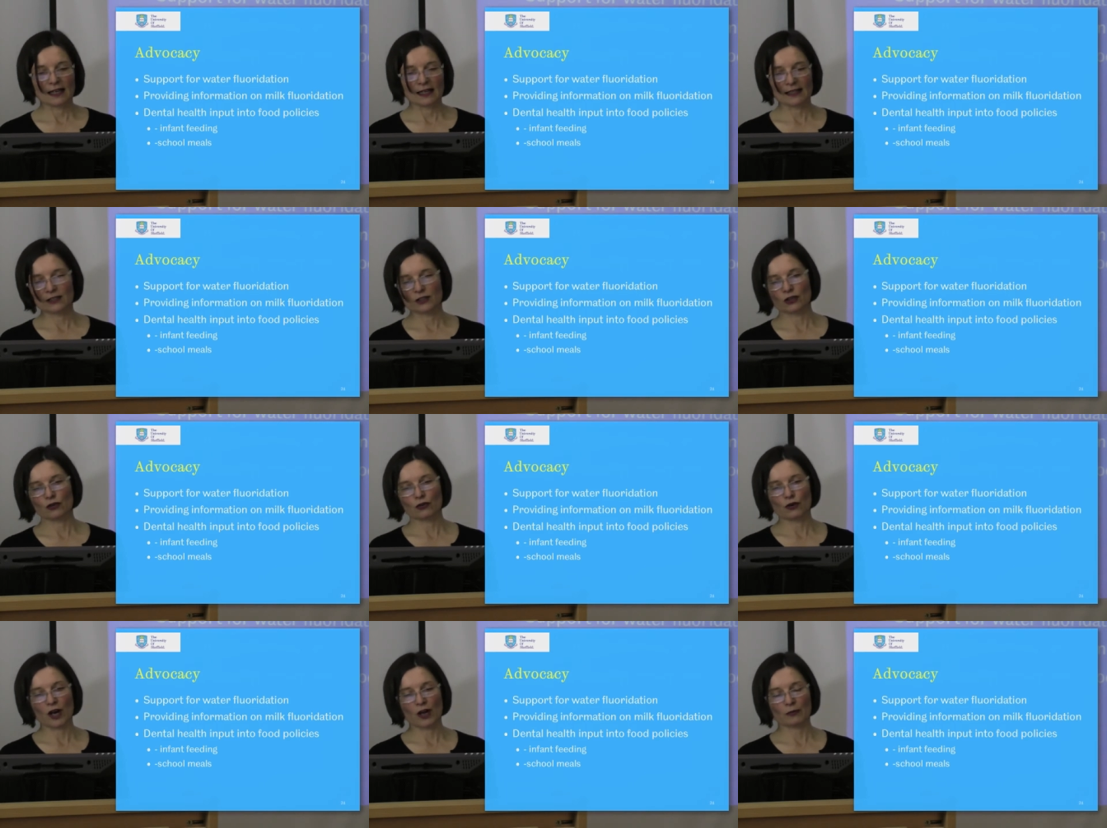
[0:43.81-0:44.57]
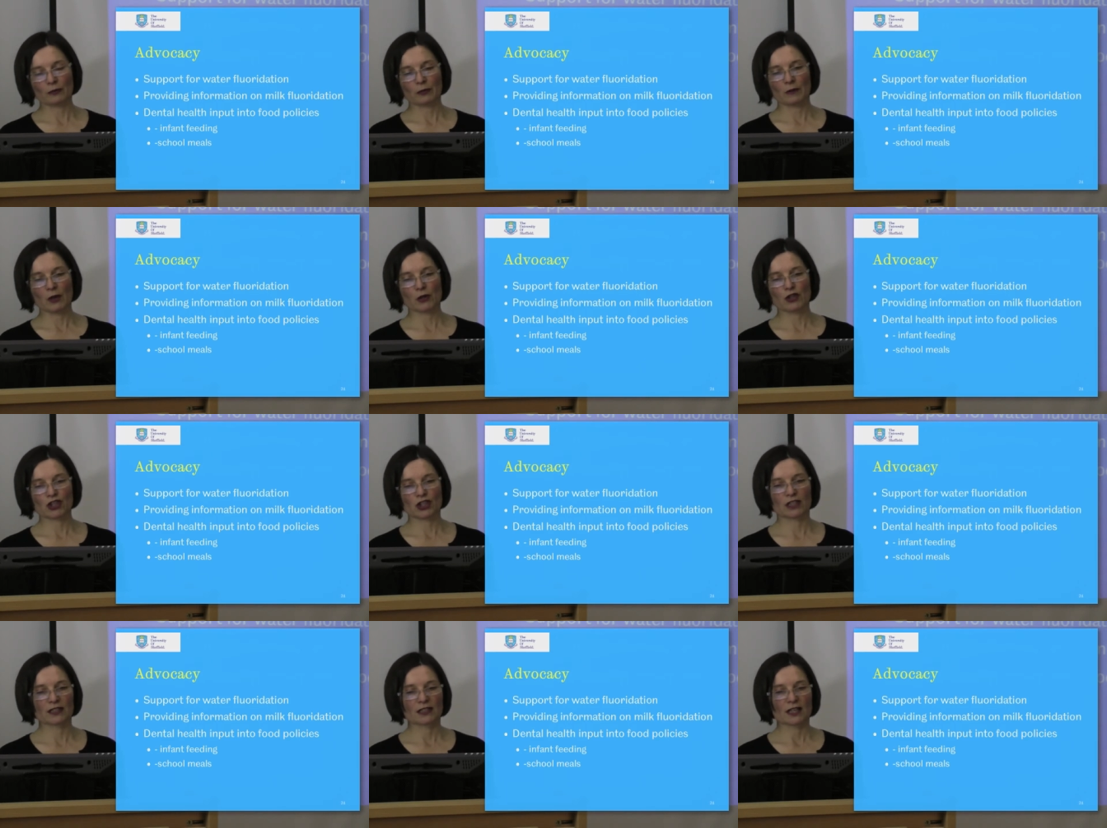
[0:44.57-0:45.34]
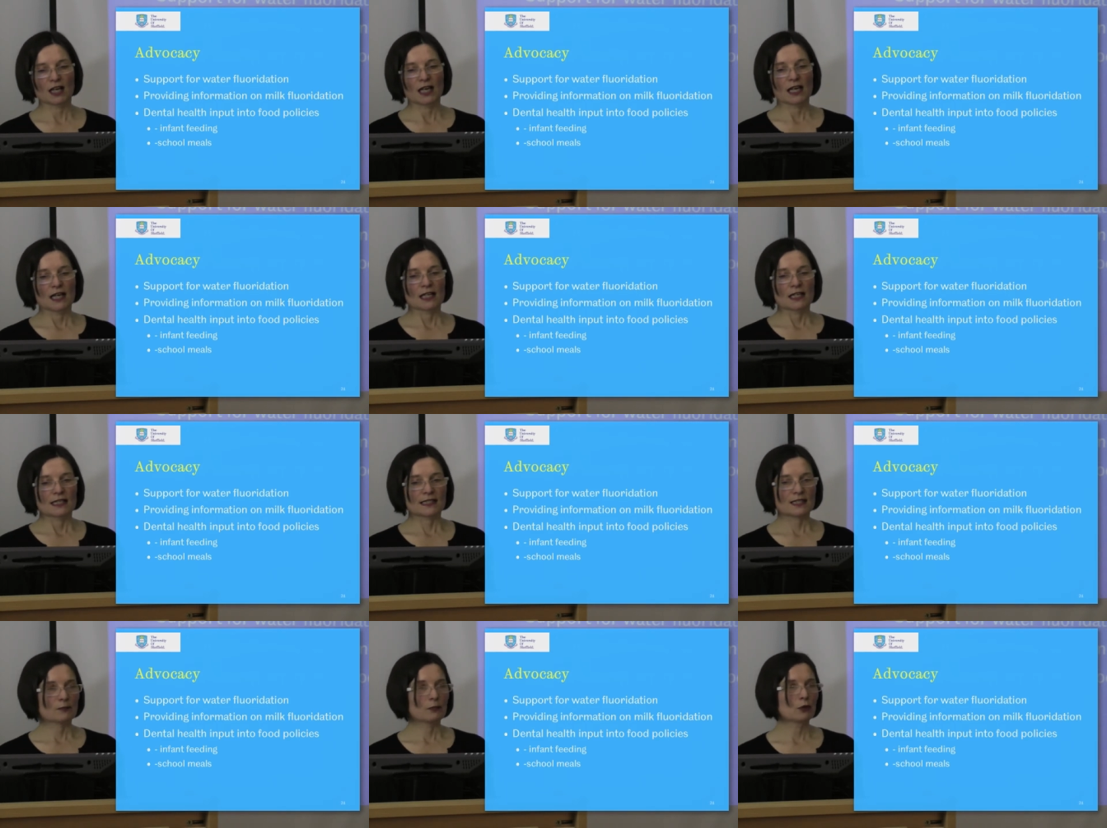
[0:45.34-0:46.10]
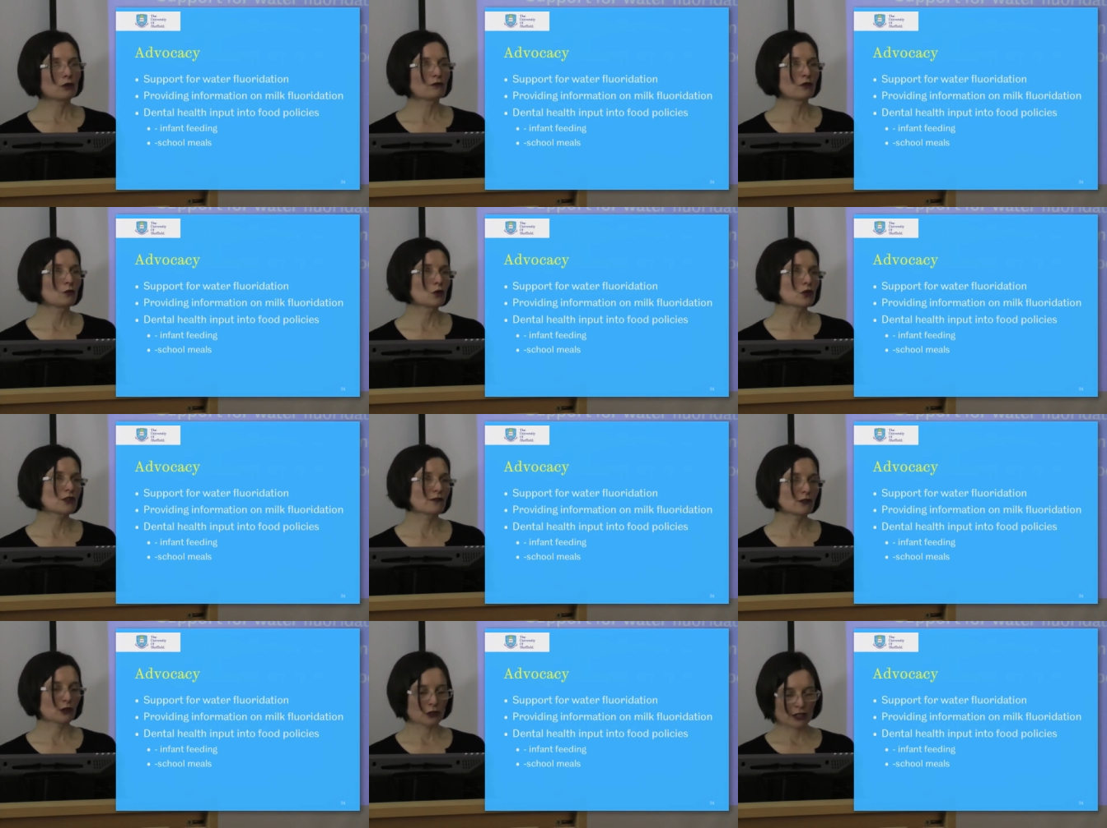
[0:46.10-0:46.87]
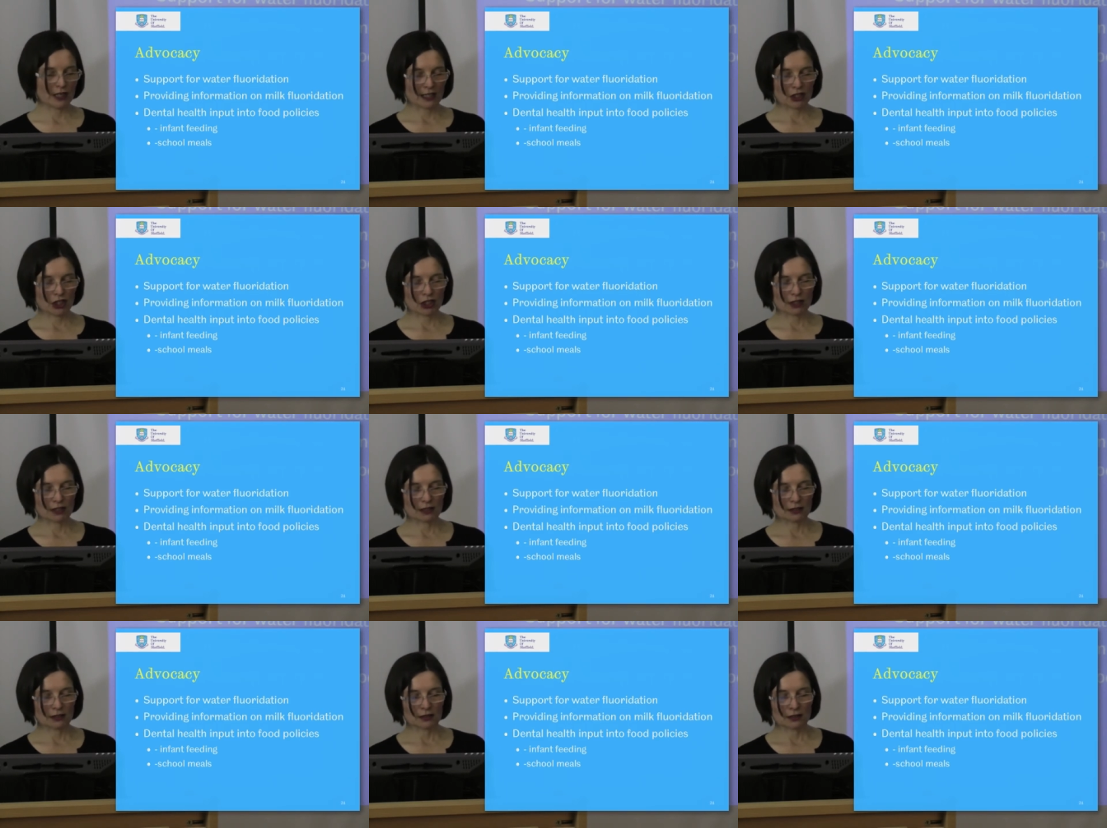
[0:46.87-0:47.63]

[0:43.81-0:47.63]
in oral health promotion. Support for water fluoridation,